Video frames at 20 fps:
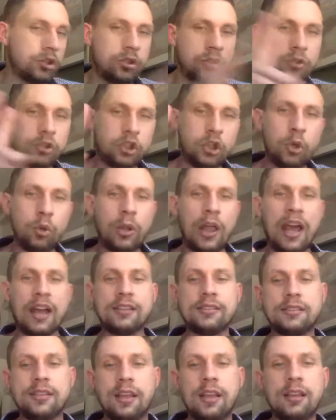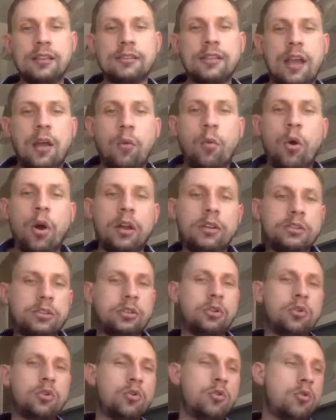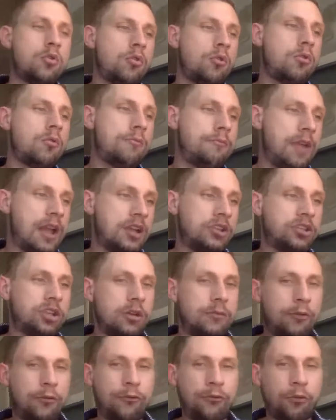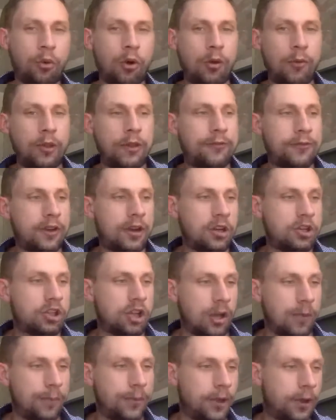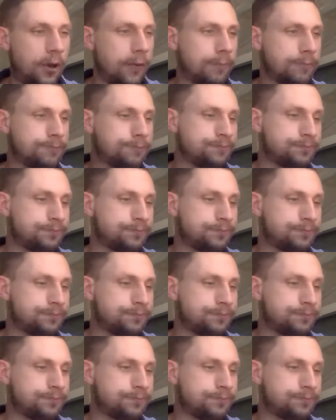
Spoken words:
Two last things I want to mention before we finish up here.